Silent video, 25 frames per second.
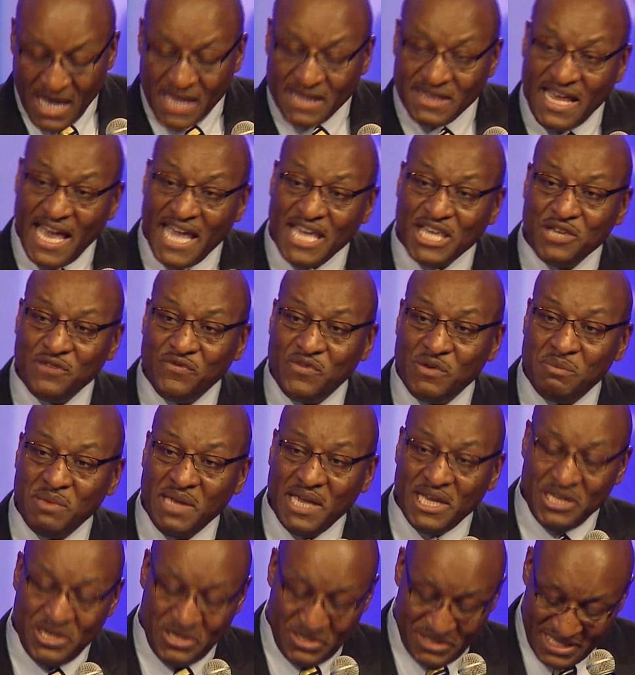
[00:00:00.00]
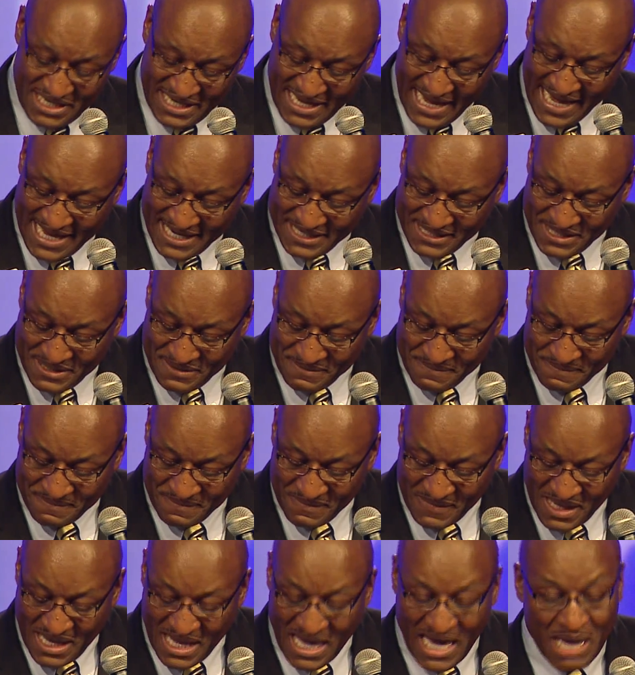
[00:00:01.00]
Thank you for being here tonight,
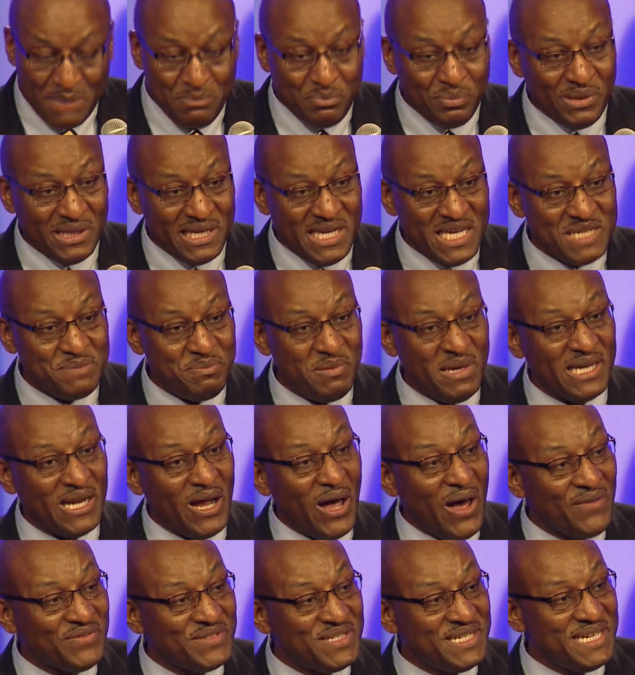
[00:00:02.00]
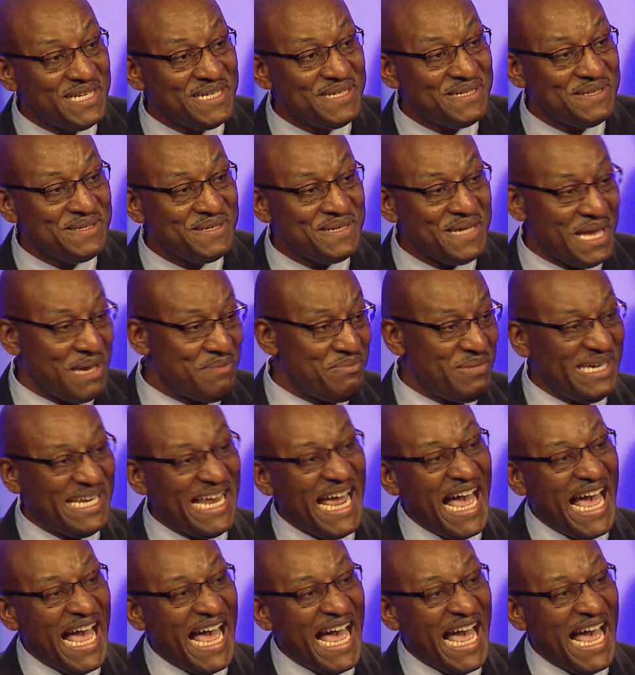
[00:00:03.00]
and please bid often and bid